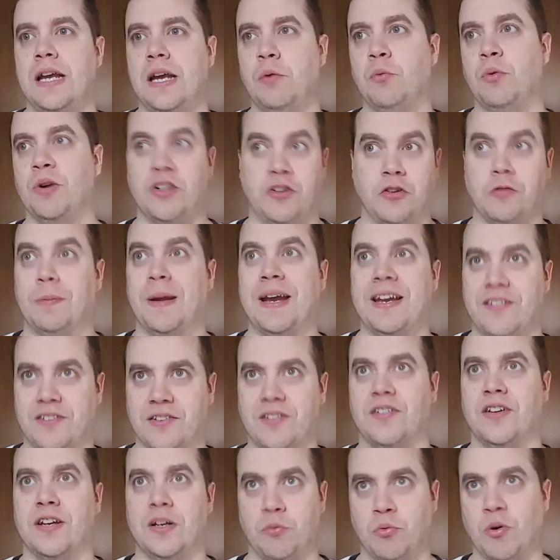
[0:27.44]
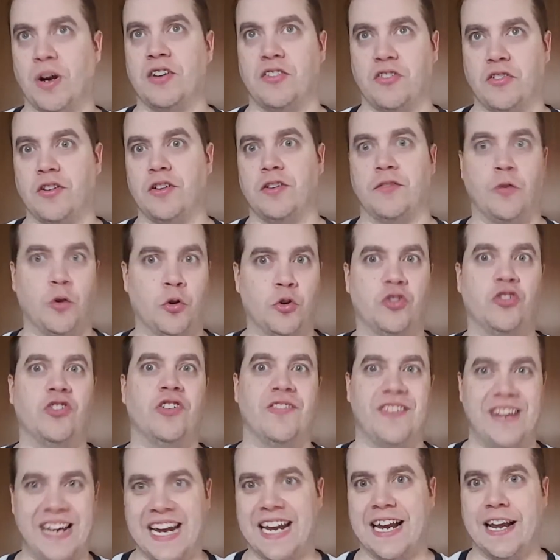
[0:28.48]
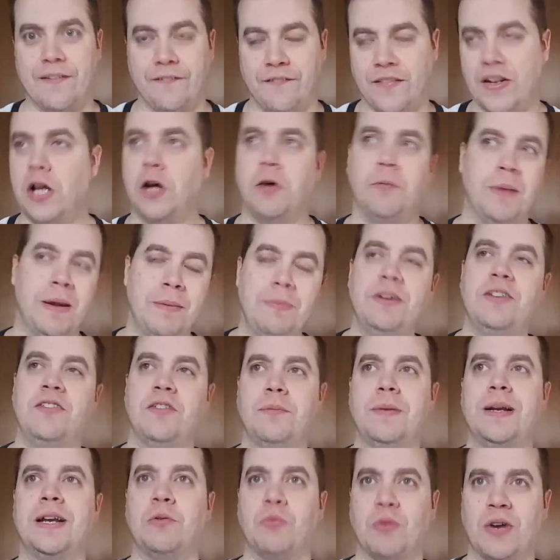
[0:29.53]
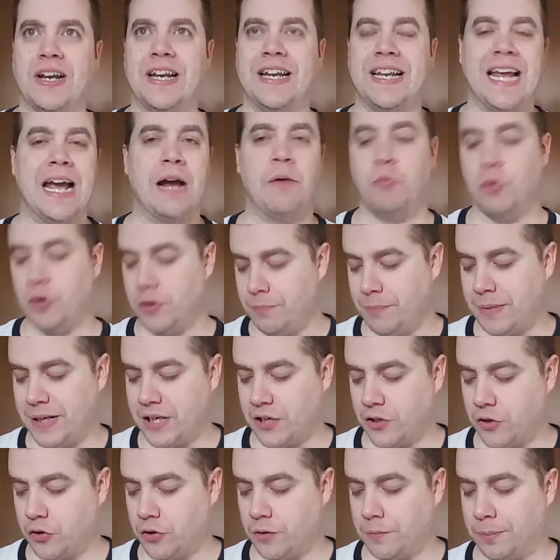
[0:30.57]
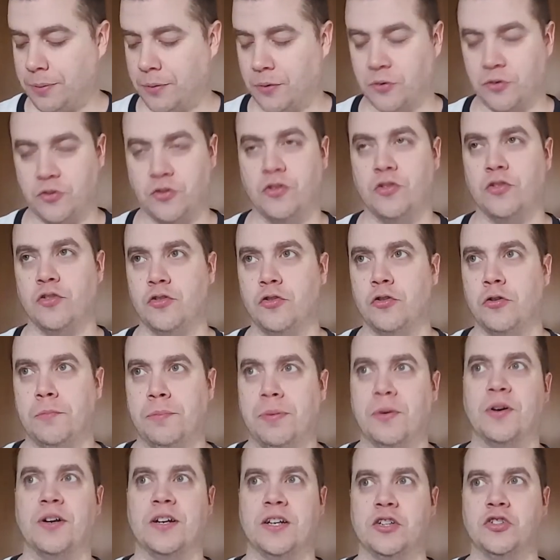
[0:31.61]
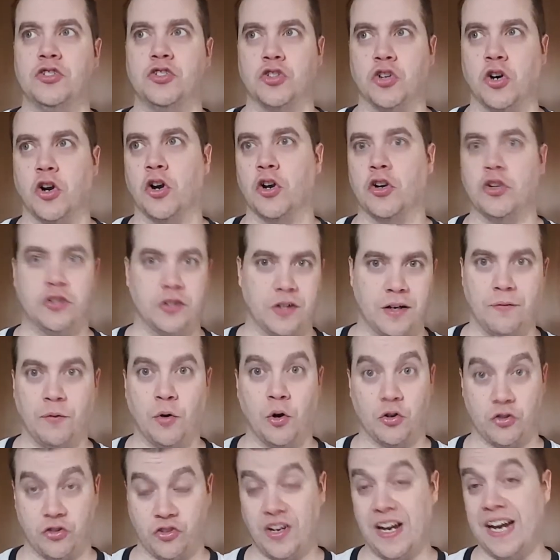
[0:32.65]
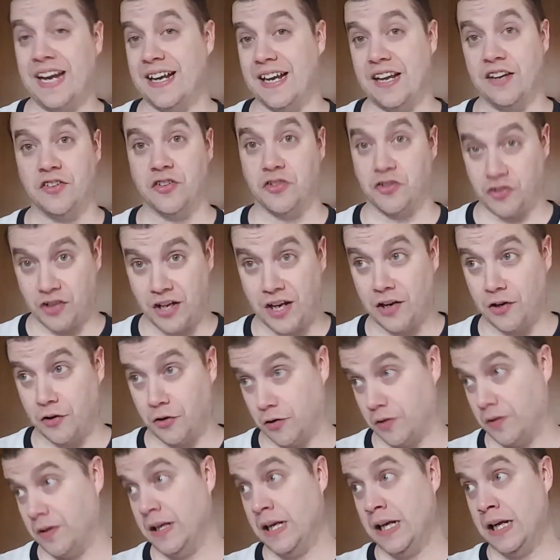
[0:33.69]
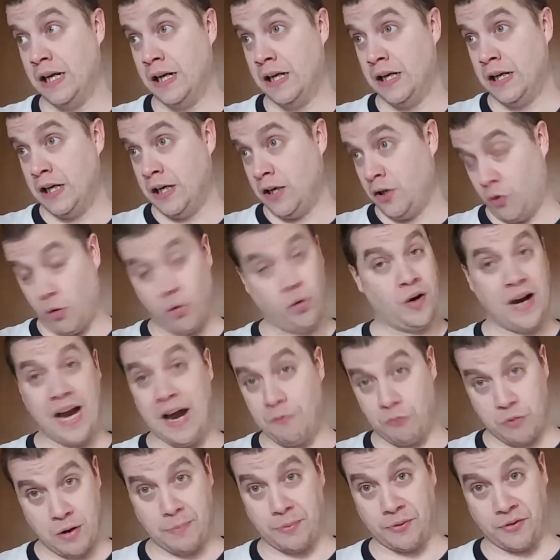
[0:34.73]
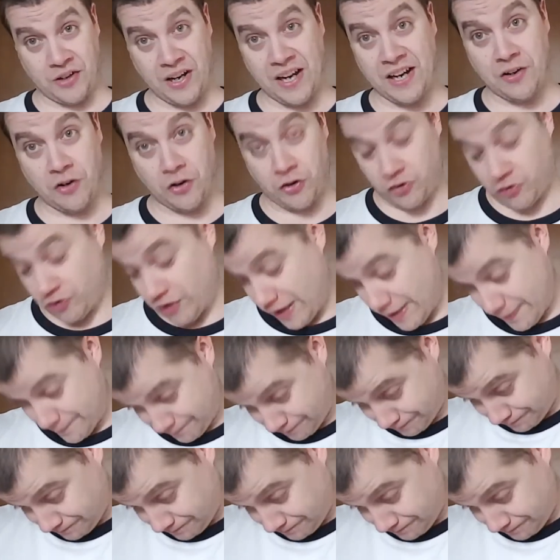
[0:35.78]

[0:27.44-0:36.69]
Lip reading: which is basically wrestling's version of the NFL, maybe somebody running that wouldn't be a good person to put in charge of our state as a senator, or have representing our state.